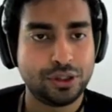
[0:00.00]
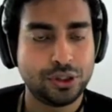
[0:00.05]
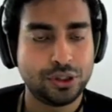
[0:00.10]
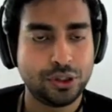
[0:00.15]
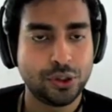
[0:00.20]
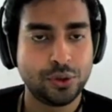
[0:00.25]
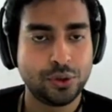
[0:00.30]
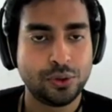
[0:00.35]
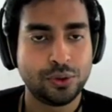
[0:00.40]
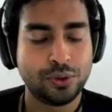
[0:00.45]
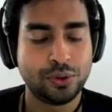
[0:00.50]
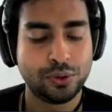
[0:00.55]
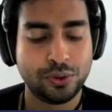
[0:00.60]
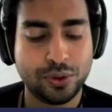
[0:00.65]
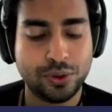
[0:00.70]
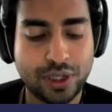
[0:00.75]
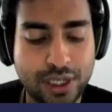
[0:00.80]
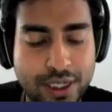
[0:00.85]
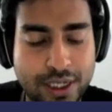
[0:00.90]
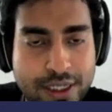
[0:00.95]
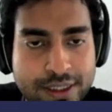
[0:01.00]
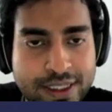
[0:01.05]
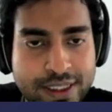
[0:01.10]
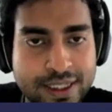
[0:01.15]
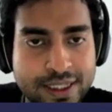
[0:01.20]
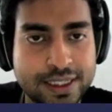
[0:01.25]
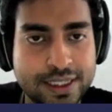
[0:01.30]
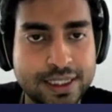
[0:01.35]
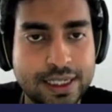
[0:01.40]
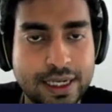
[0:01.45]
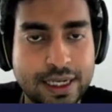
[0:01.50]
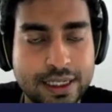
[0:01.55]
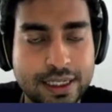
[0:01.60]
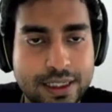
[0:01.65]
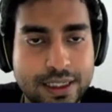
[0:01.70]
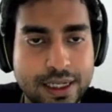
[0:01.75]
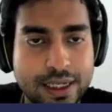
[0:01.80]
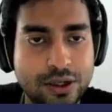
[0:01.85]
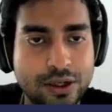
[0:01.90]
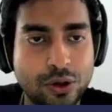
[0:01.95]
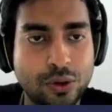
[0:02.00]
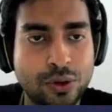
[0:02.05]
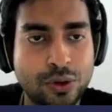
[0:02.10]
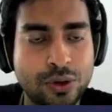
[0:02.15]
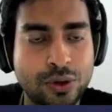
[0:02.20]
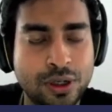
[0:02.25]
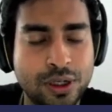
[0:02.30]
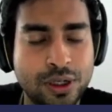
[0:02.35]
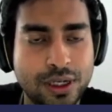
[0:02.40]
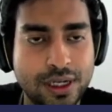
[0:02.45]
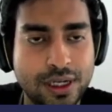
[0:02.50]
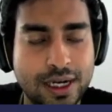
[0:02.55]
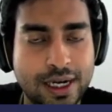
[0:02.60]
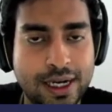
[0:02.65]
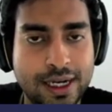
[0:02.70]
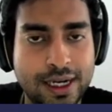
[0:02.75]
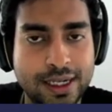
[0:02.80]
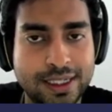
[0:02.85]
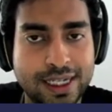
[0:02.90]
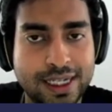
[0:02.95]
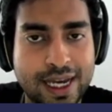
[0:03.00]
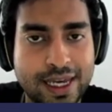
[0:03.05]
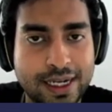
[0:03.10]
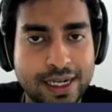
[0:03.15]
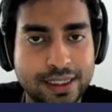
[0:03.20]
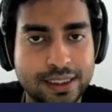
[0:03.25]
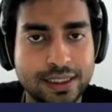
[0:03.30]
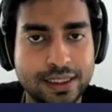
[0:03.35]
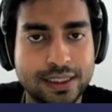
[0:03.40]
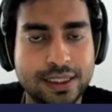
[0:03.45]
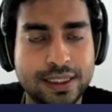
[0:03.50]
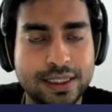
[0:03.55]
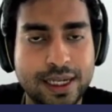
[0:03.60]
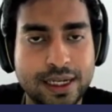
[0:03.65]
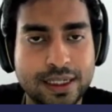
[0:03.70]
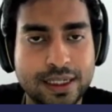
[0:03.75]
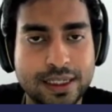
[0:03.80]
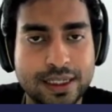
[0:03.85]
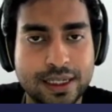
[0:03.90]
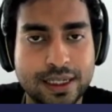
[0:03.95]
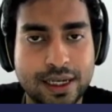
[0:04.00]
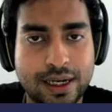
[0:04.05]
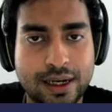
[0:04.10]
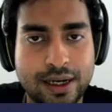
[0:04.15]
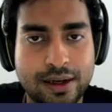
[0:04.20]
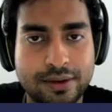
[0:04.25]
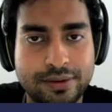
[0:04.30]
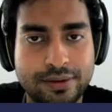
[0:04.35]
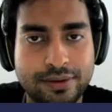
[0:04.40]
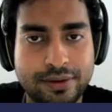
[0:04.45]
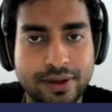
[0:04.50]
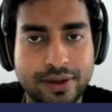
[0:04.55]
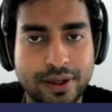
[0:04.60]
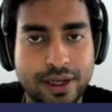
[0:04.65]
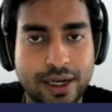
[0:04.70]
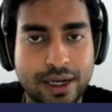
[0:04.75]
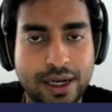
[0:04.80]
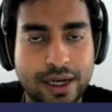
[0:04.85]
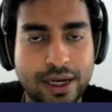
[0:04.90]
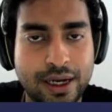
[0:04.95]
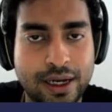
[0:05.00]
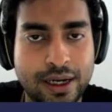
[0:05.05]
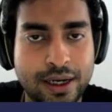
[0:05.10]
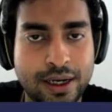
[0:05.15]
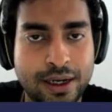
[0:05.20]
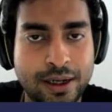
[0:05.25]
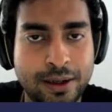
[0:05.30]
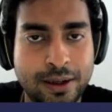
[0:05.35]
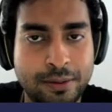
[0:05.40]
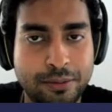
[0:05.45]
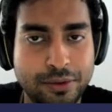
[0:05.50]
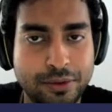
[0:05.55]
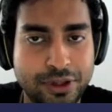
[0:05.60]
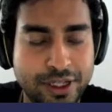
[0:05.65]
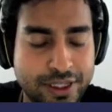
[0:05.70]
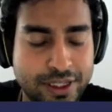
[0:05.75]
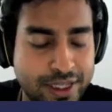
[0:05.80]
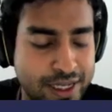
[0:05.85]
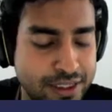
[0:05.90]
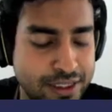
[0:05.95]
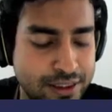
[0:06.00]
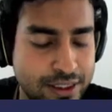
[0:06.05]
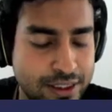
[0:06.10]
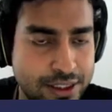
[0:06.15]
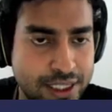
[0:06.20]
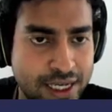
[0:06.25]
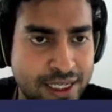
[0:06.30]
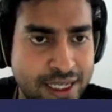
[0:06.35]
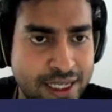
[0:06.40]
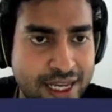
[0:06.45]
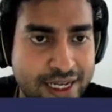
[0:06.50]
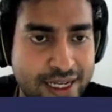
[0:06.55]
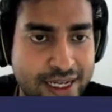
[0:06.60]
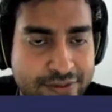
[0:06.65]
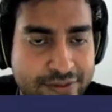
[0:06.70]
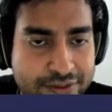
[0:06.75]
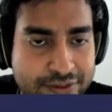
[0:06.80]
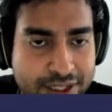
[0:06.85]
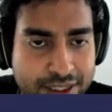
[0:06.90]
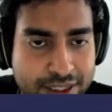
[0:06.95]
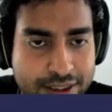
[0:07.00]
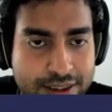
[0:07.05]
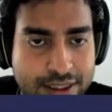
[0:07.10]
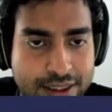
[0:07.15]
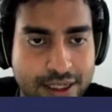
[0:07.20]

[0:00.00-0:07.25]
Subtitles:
To discuss the core characteristics of these interchain NFTs,